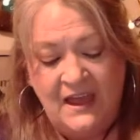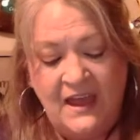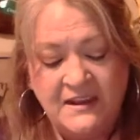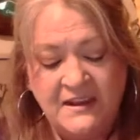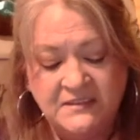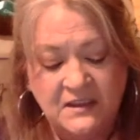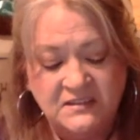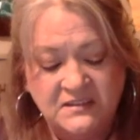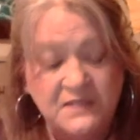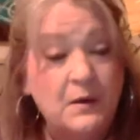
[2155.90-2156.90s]
and it
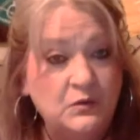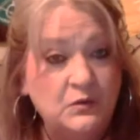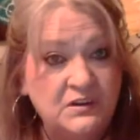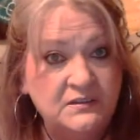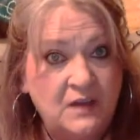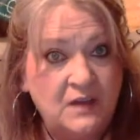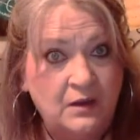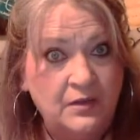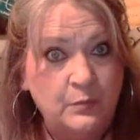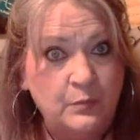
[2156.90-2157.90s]
says emotions
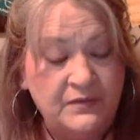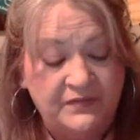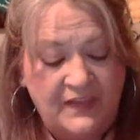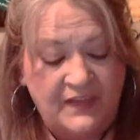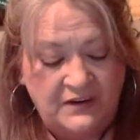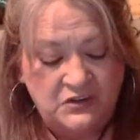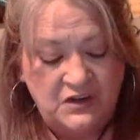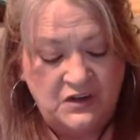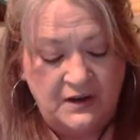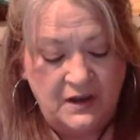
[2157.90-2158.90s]
are the
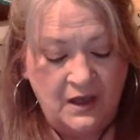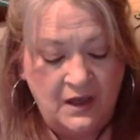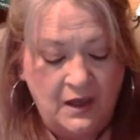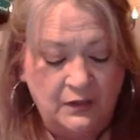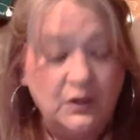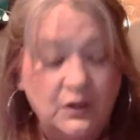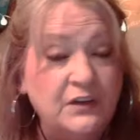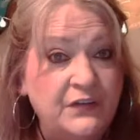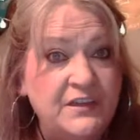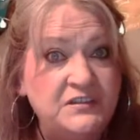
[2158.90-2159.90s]
reflection. Look
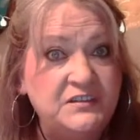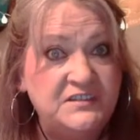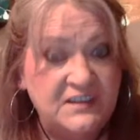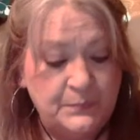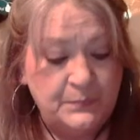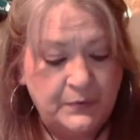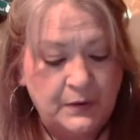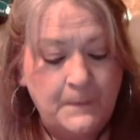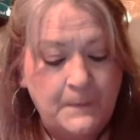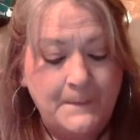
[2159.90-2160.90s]
for the
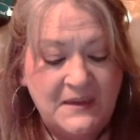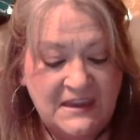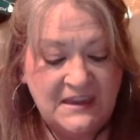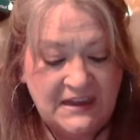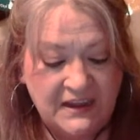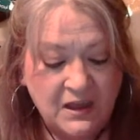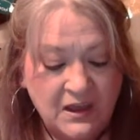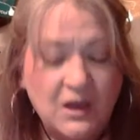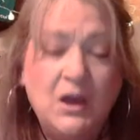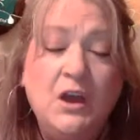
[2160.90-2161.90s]
deeper meaning.
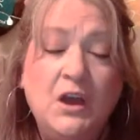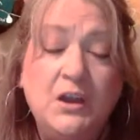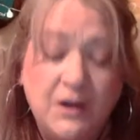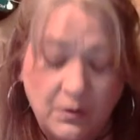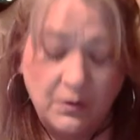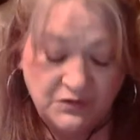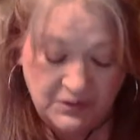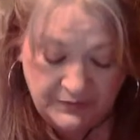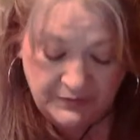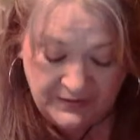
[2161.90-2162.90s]
You know,
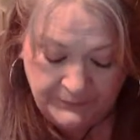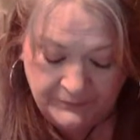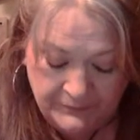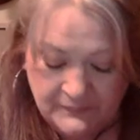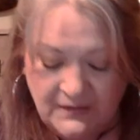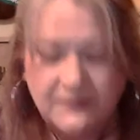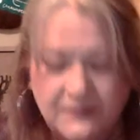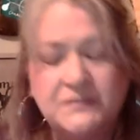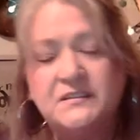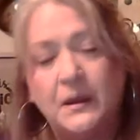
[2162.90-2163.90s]
Judy,
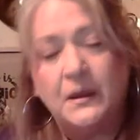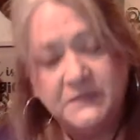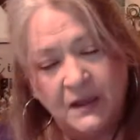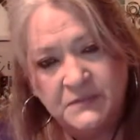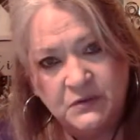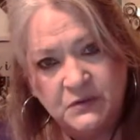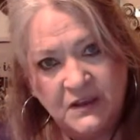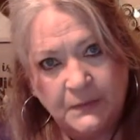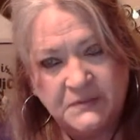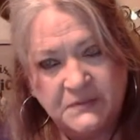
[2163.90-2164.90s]
sometimes you
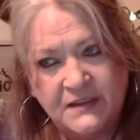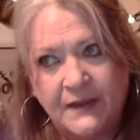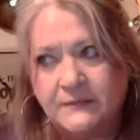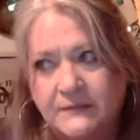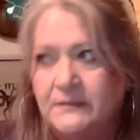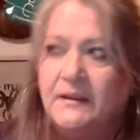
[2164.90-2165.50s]
get upset